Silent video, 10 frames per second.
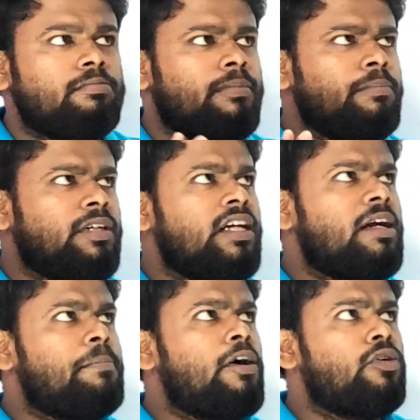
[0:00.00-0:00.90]

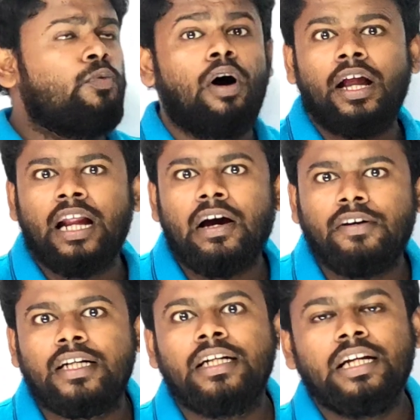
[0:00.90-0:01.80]
near about 1
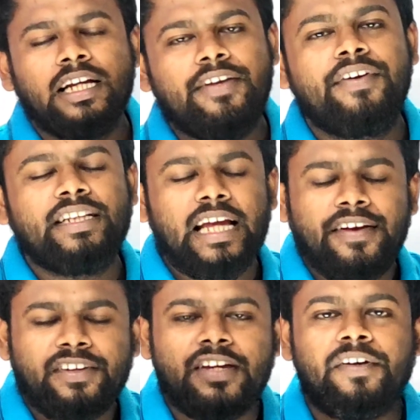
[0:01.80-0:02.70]
hour. Even they
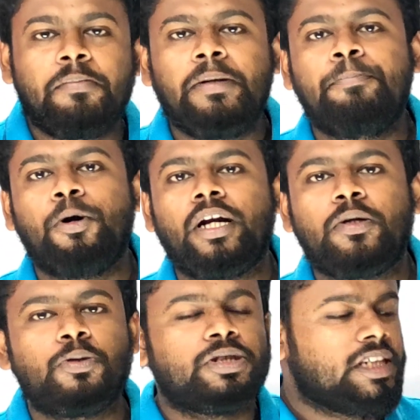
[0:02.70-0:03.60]
have given me
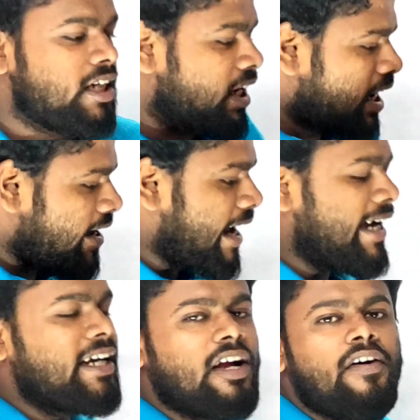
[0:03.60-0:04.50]
important question.
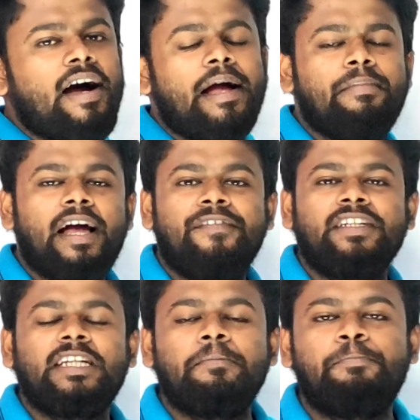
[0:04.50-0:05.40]
Right now I am
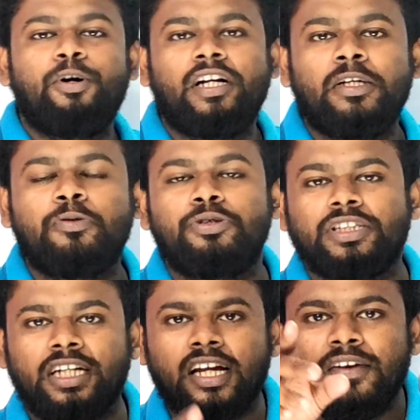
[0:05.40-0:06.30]
having the important
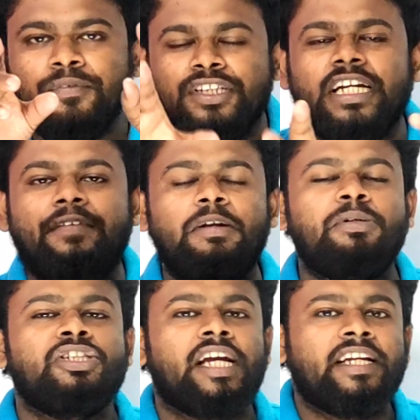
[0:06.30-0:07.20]
question which I will
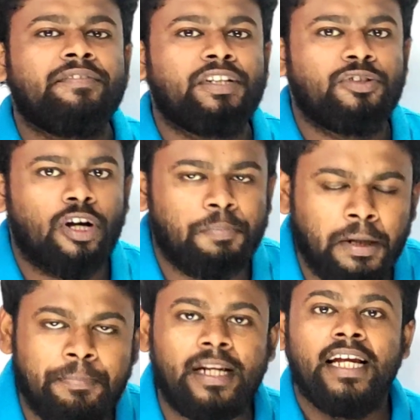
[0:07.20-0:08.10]
be sharing with your
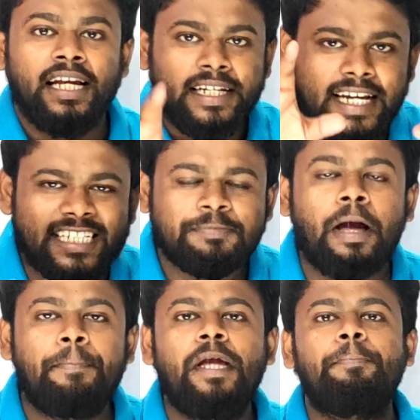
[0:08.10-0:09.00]
people. Yes,
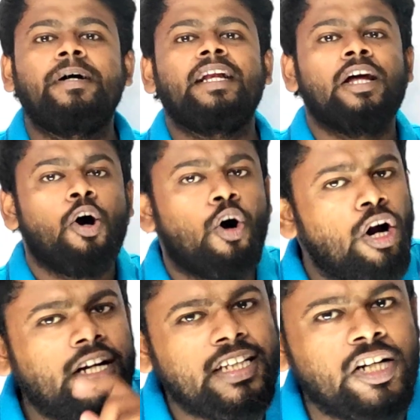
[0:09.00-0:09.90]
my people,
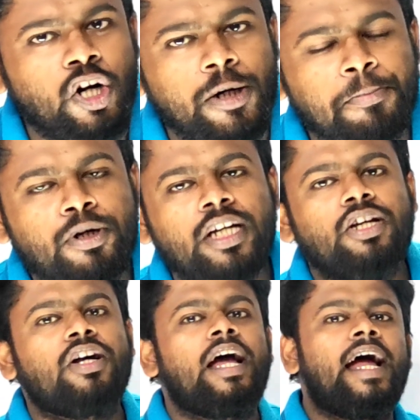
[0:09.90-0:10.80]
hold the notebook
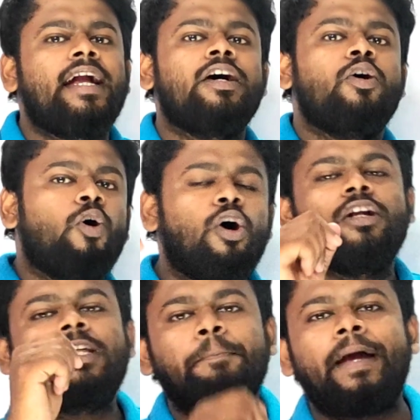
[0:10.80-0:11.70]
in your hand,
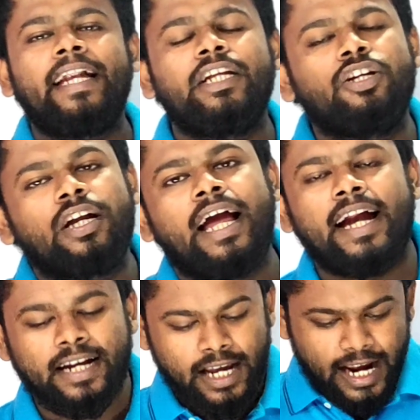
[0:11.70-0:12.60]
hold the pen in your
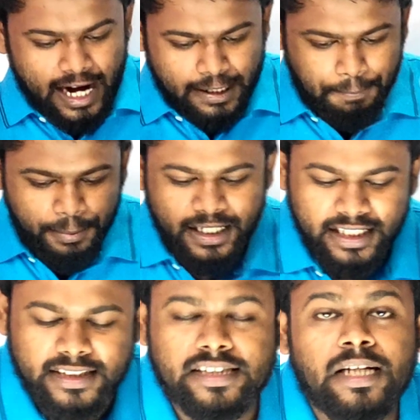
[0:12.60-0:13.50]
hand, and
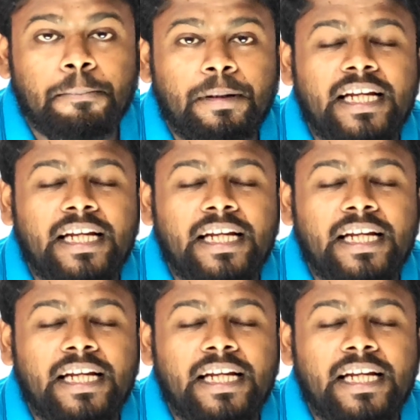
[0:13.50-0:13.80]
please